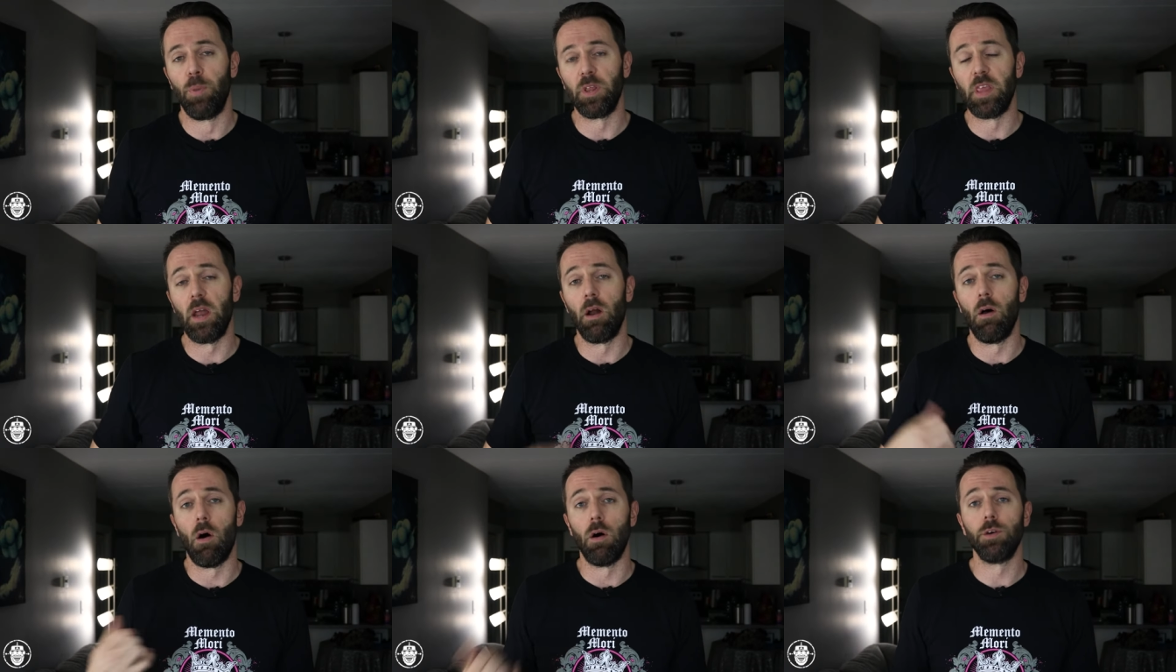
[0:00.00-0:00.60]
But
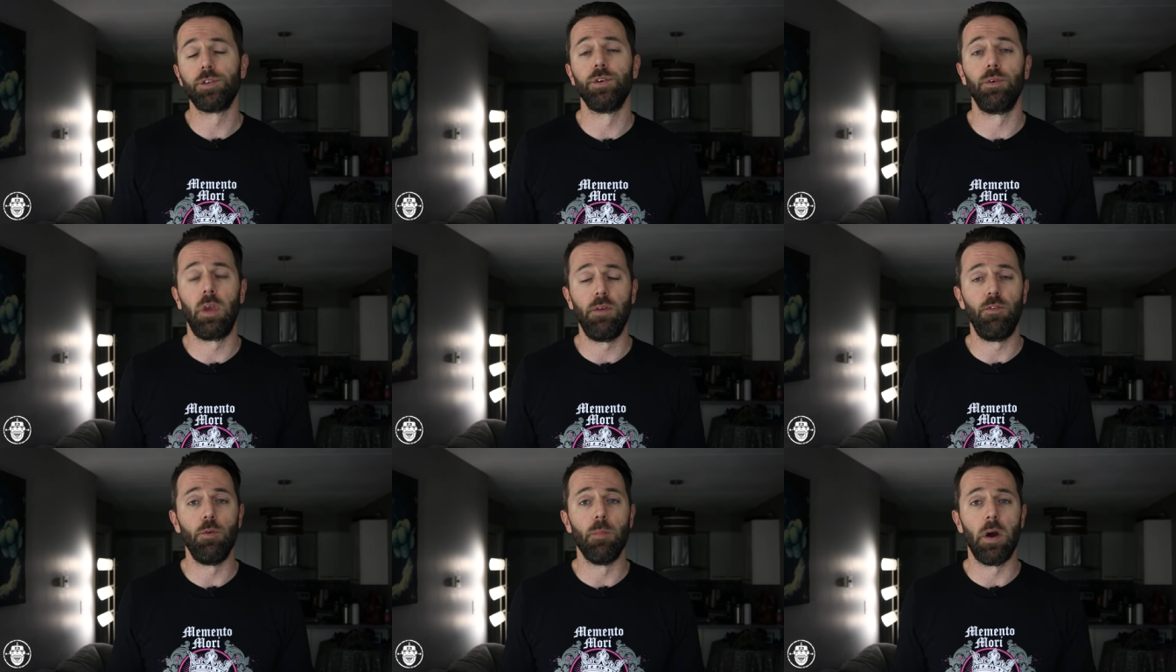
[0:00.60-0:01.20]
then I'll also
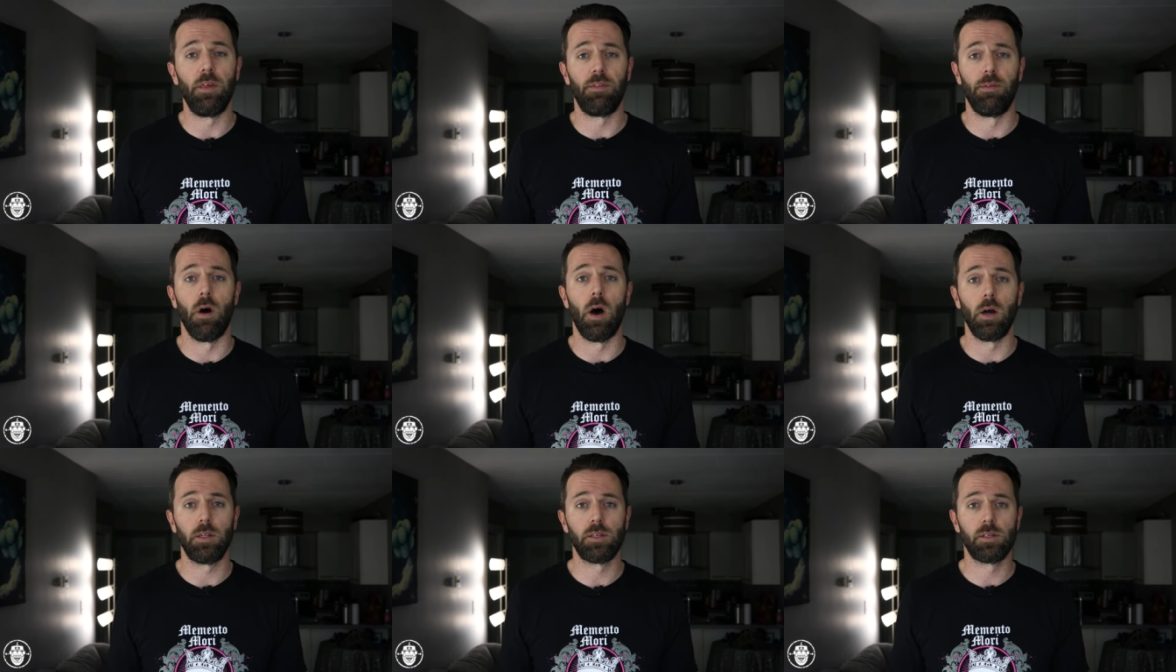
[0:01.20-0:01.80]
give you my
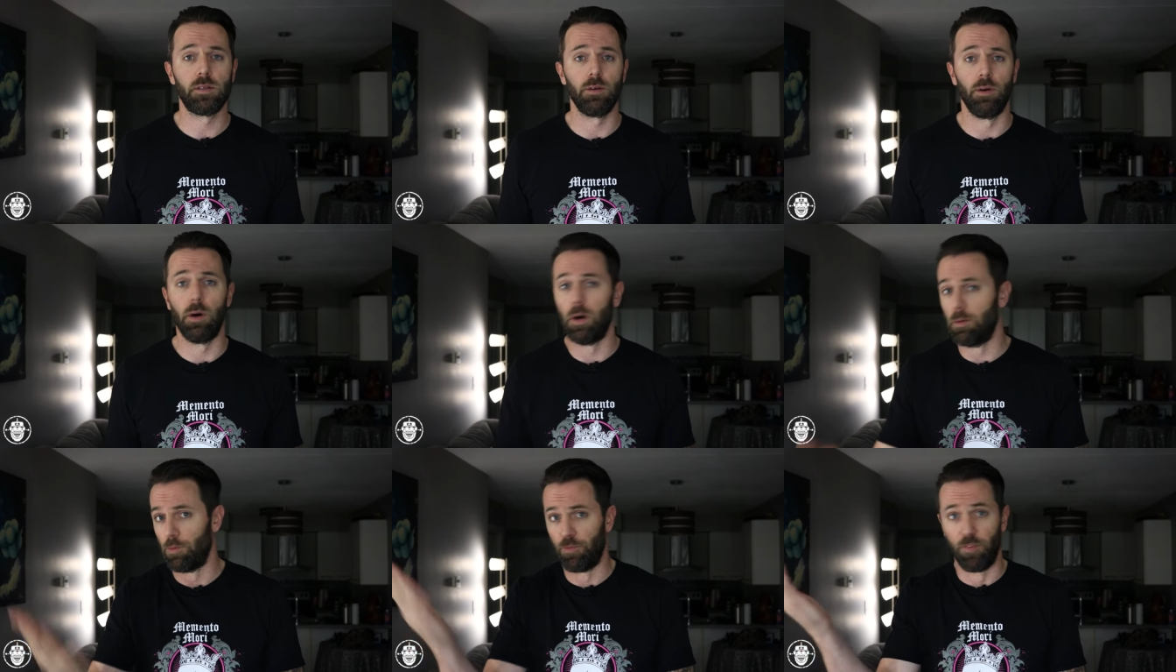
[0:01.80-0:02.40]
thoughts
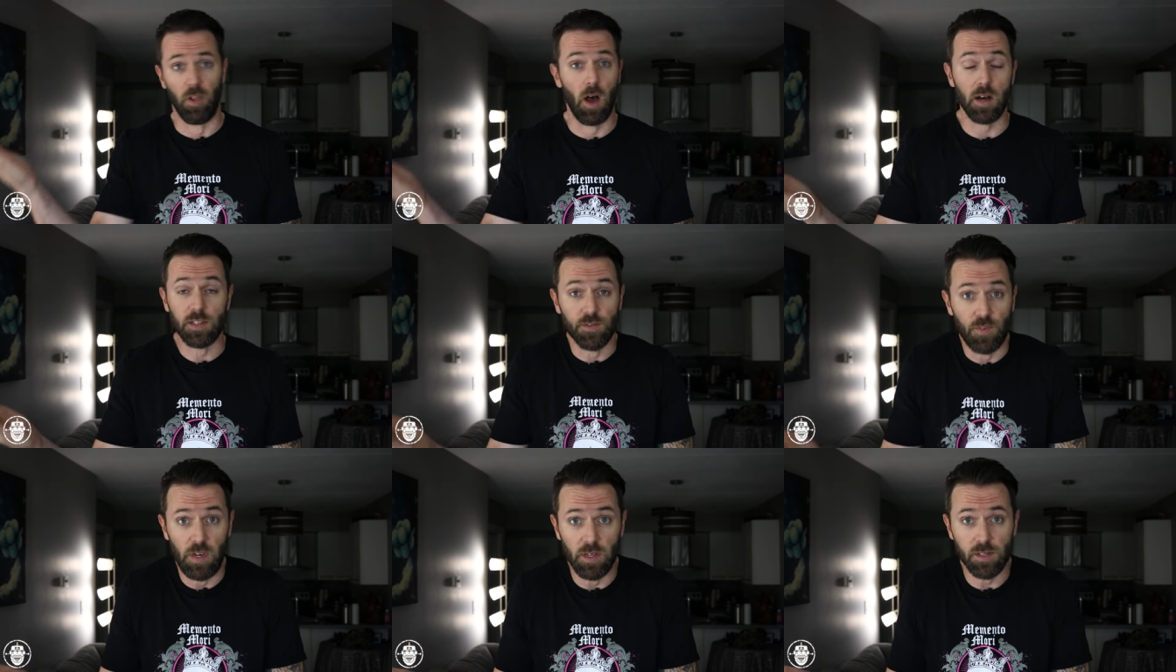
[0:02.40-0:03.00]
uh,
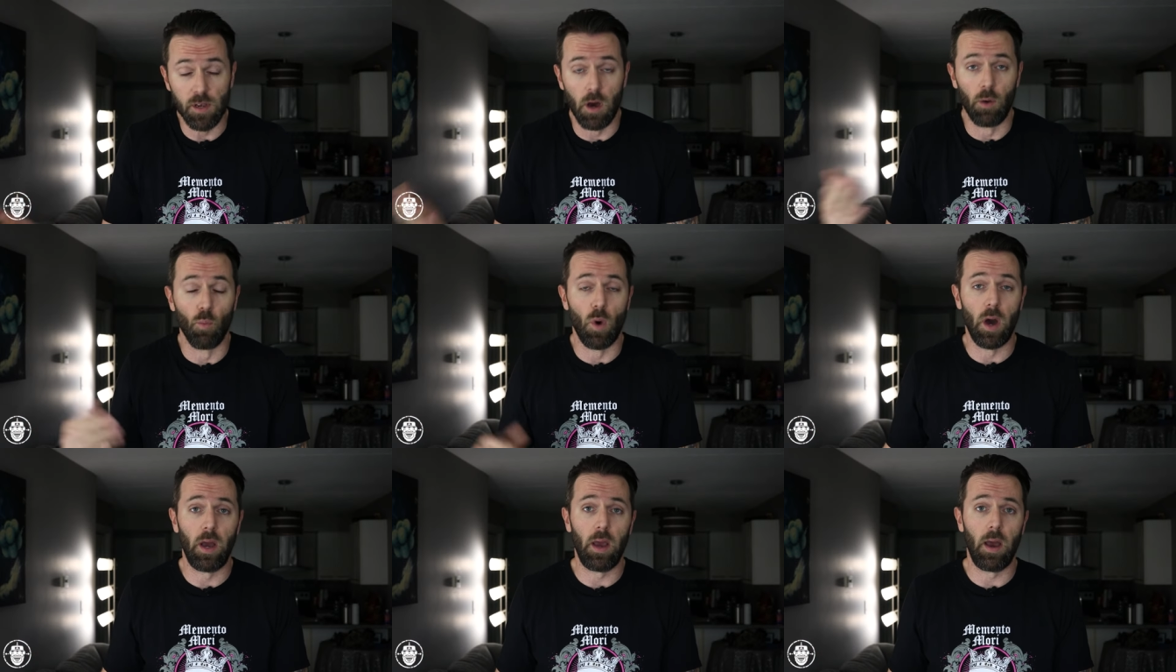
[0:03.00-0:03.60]
philosophies on
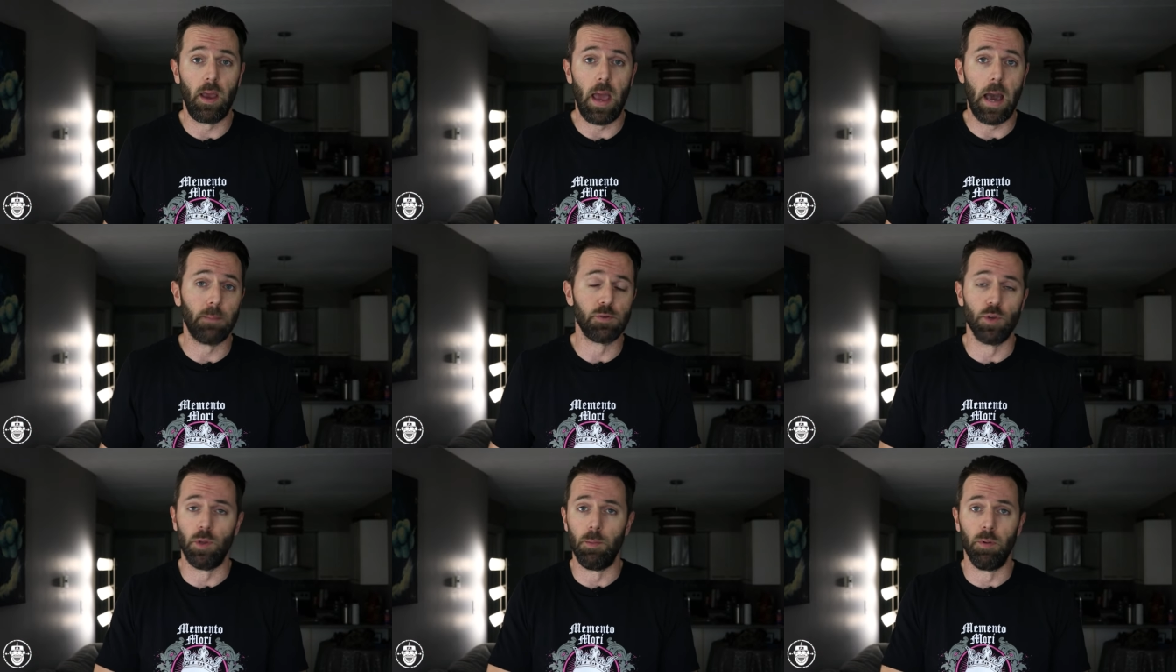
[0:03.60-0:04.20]
why I
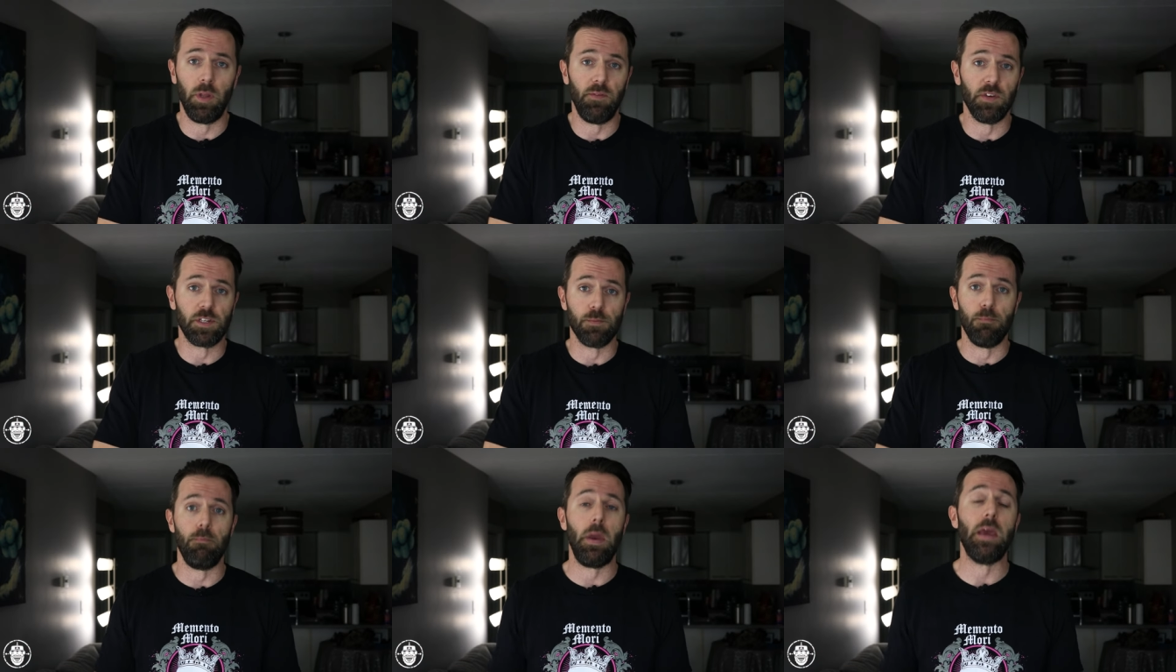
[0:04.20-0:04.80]
absolutely believe
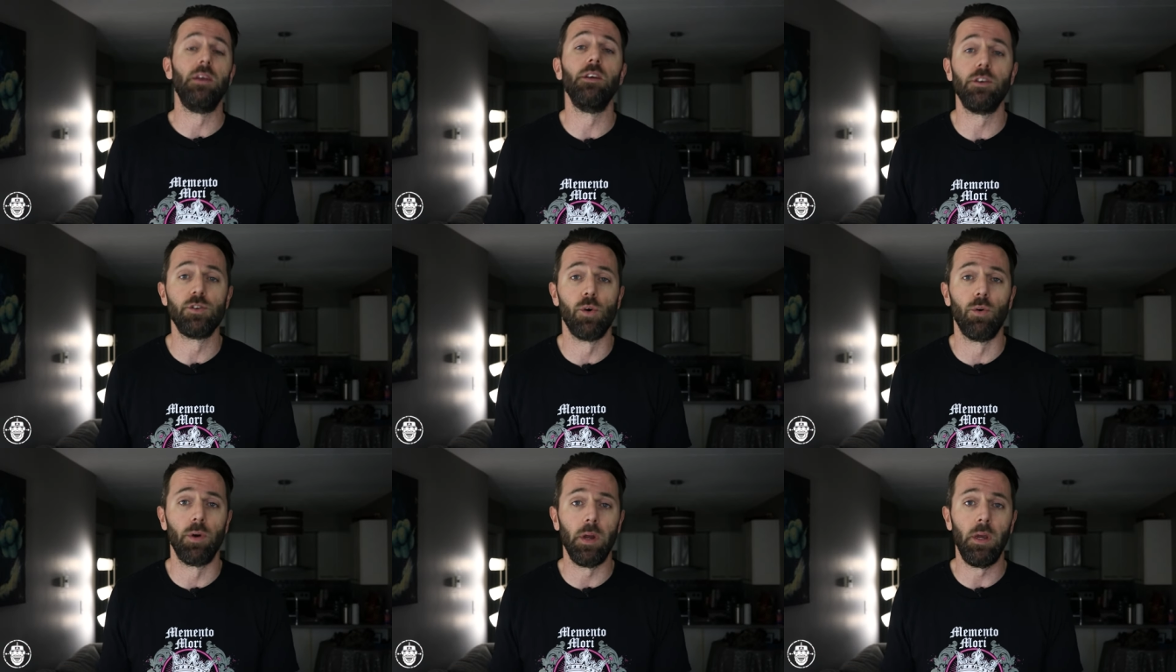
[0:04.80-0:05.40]
it's
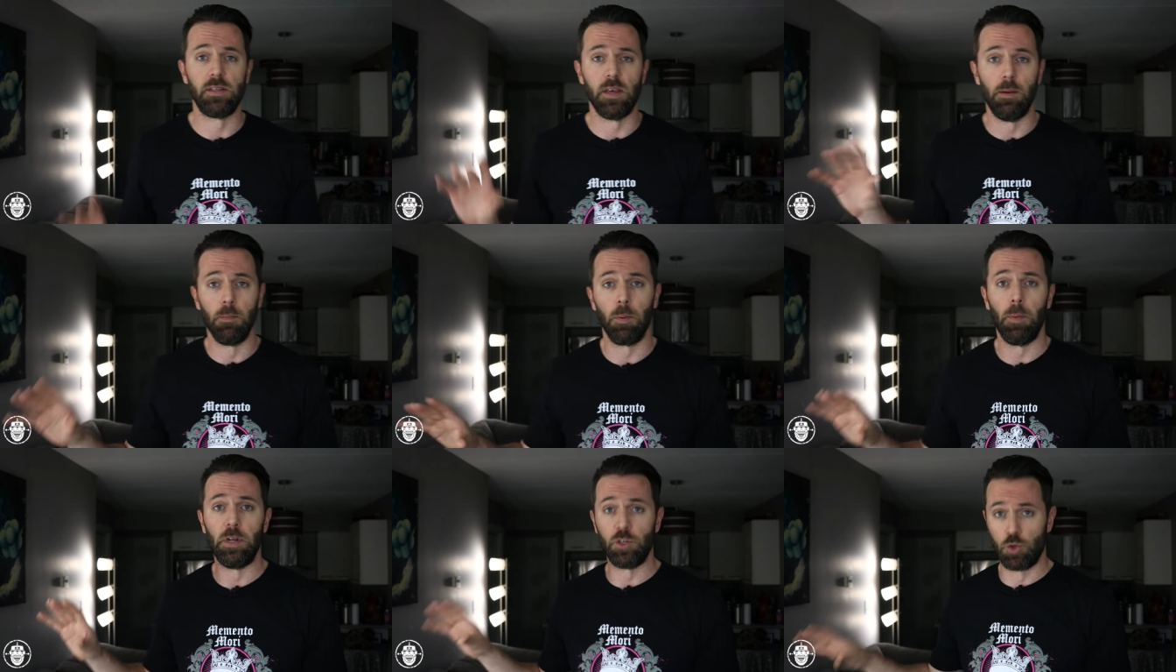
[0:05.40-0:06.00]
mandatory to
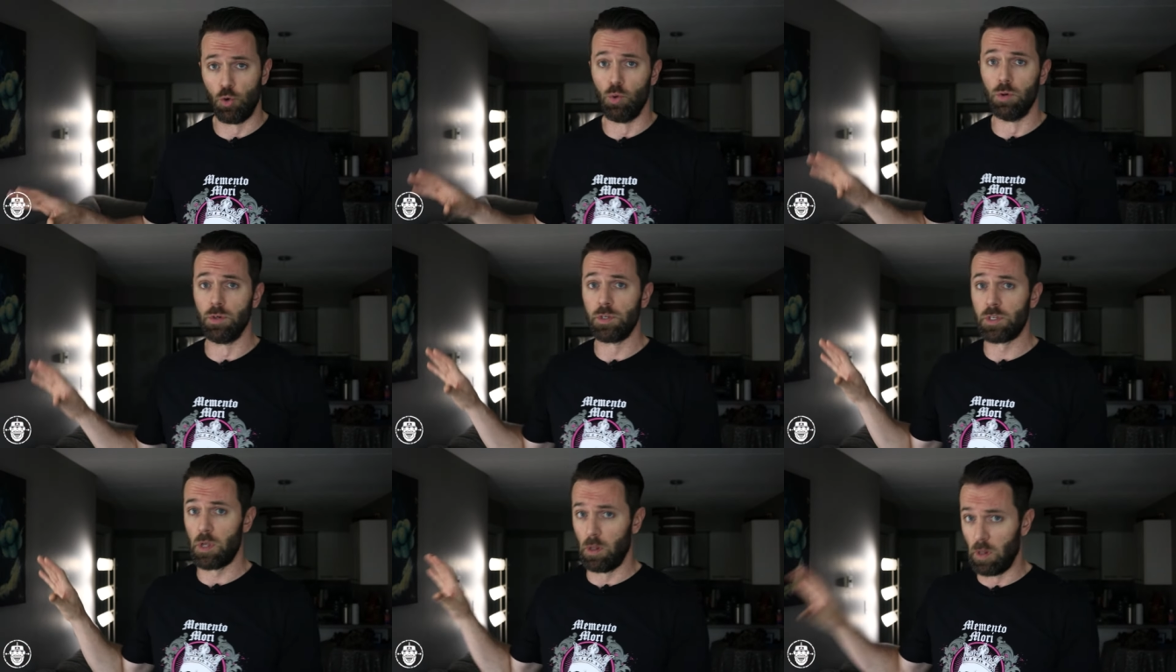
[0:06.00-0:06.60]
implement
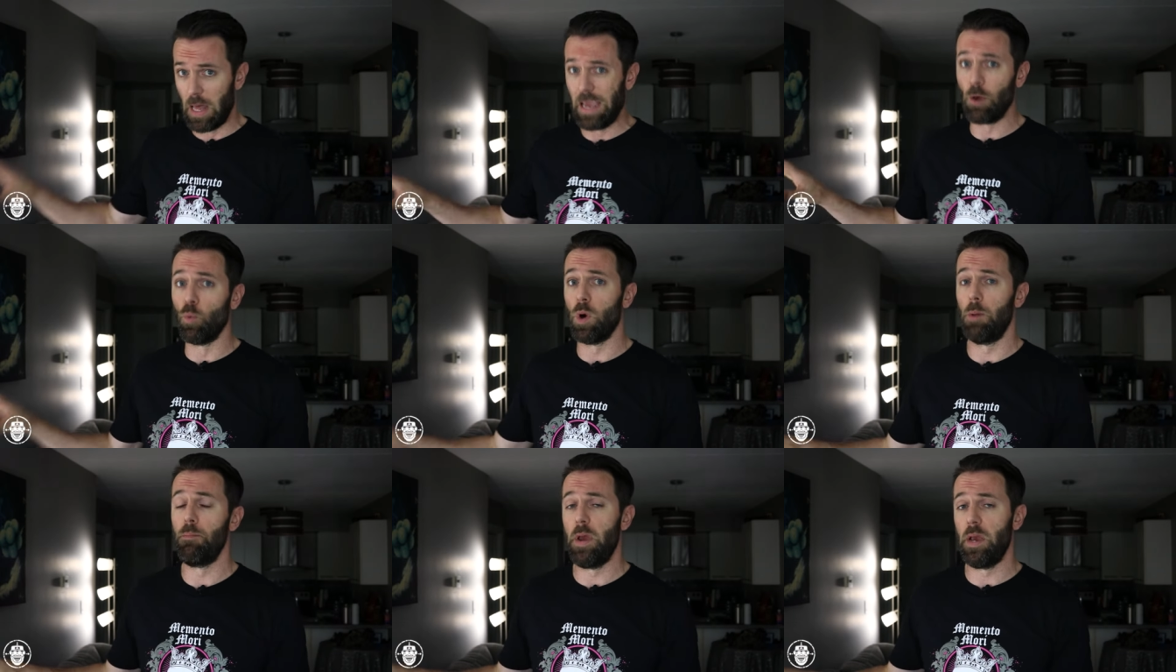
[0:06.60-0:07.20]
tools like what